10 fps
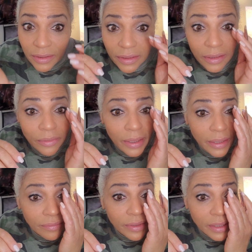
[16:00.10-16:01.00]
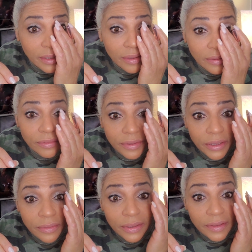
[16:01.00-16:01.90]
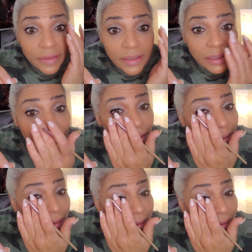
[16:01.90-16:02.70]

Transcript: is a quick video for you to see